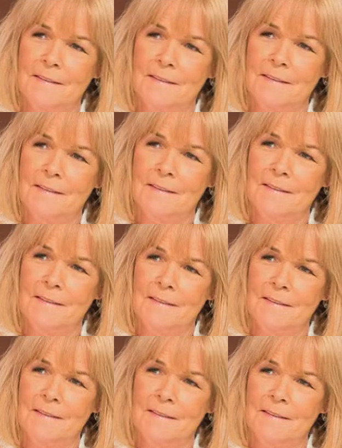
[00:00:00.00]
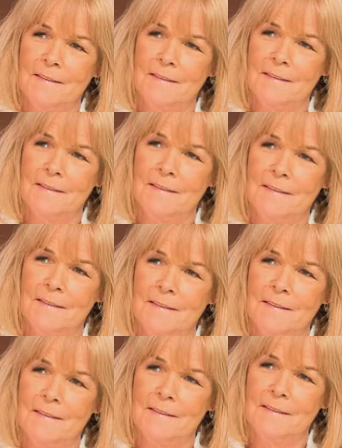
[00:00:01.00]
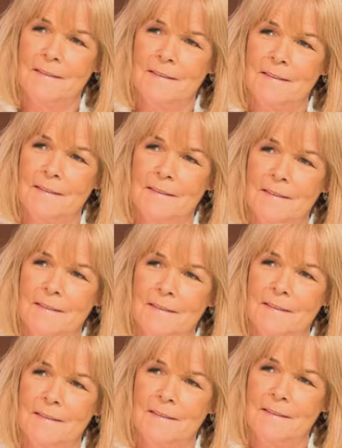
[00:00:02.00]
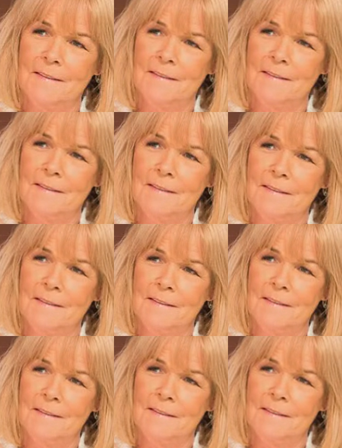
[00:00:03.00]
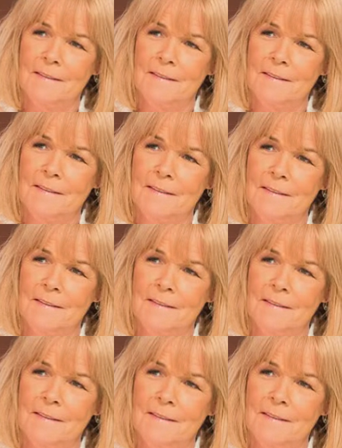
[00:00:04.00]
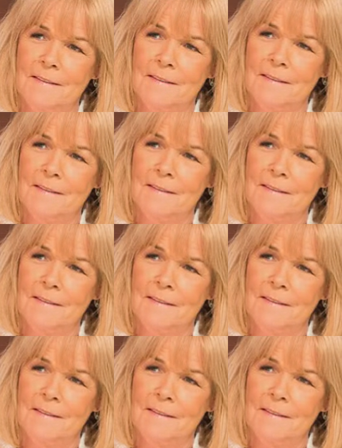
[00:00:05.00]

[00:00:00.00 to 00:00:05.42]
Nobody speaks.